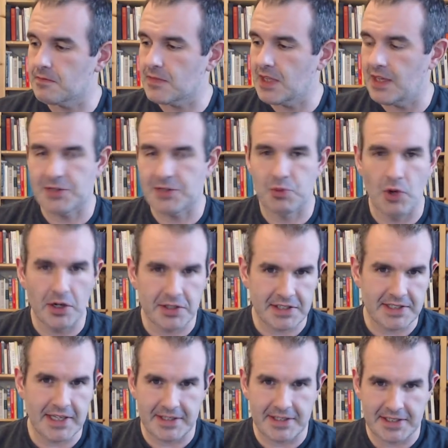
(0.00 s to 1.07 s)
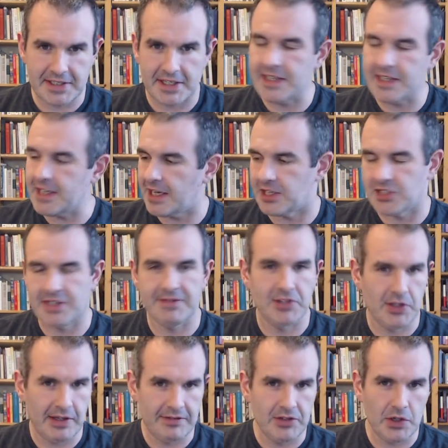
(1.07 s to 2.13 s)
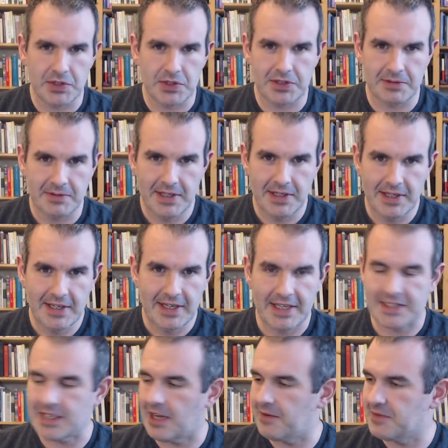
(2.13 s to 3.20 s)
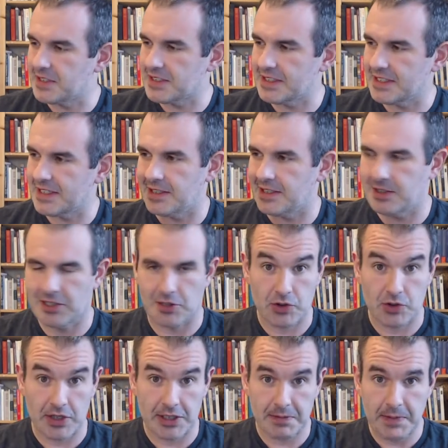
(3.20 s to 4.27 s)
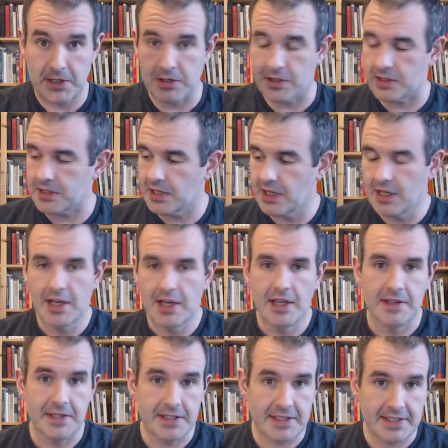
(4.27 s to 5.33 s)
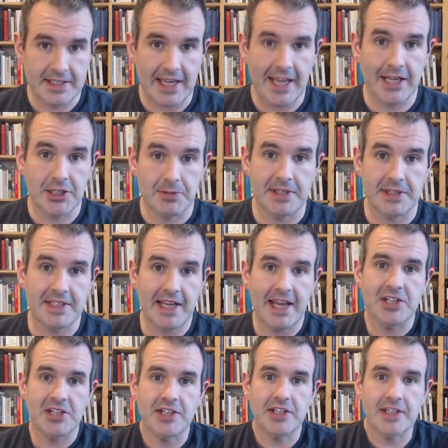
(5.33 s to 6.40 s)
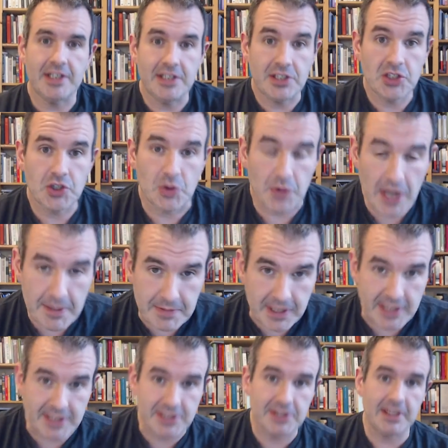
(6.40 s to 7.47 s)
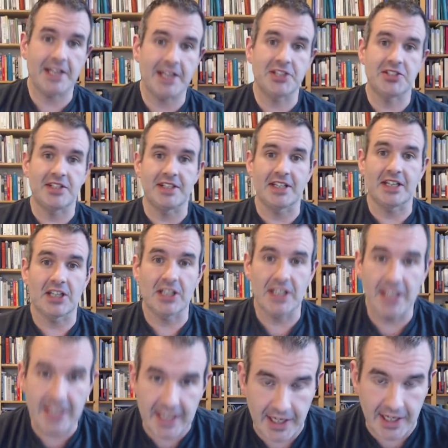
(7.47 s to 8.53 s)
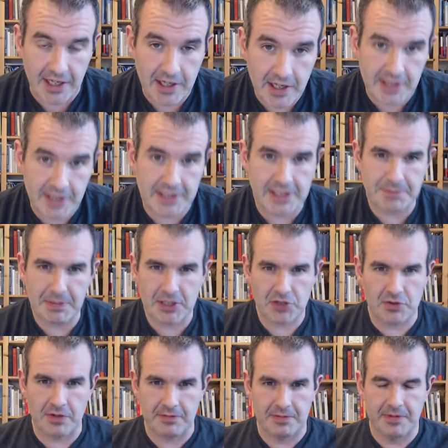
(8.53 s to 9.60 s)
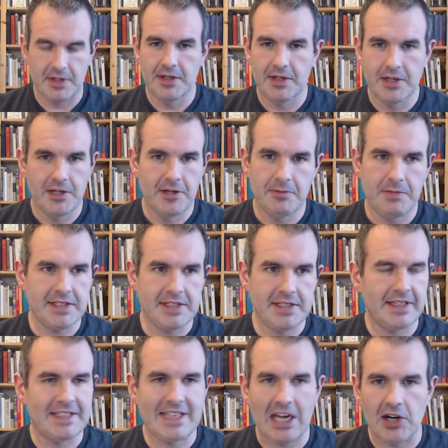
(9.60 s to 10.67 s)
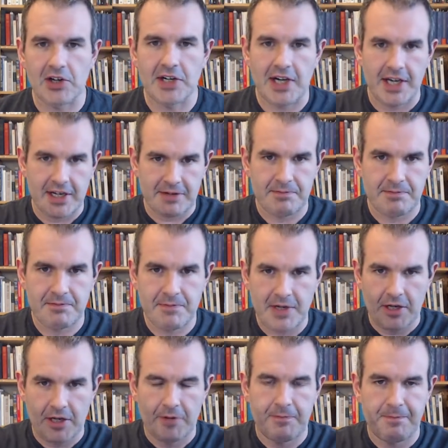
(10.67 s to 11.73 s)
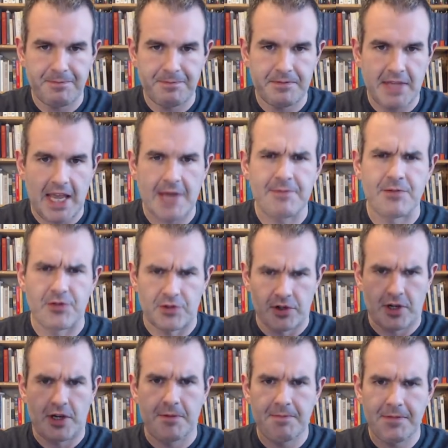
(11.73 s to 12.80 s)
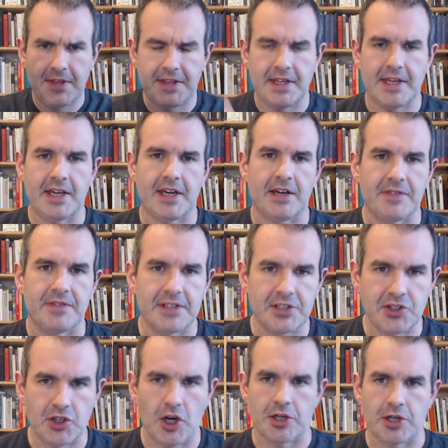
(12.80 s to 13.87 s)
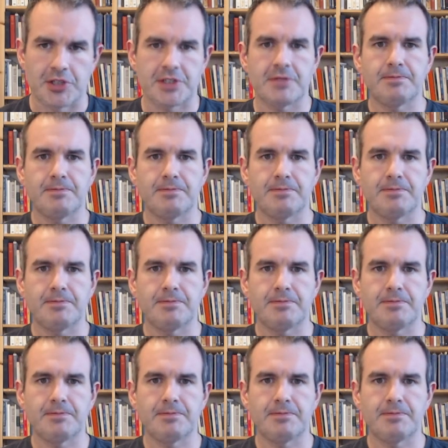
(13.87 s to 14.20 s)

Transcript: It's wrong to say this is unaged, even though it's obviously, transparent. This is aged, but it's aged in ceramic. It's aged in clay and these big sort of basically terracotta amphora that they have, these jars.